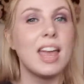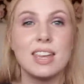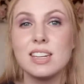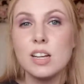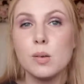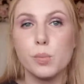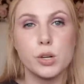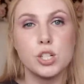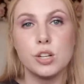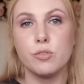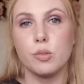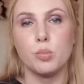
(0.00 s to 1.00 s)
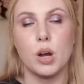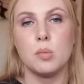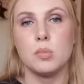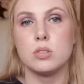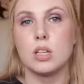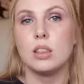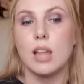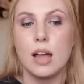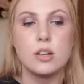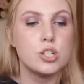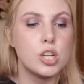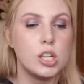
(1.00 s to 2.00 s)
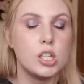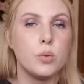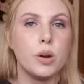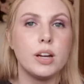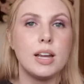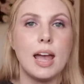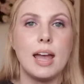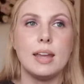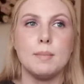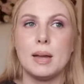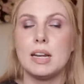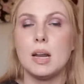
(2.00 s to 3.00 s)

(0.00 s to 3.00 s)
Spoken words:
I ended up reaching for primers a lot in January and my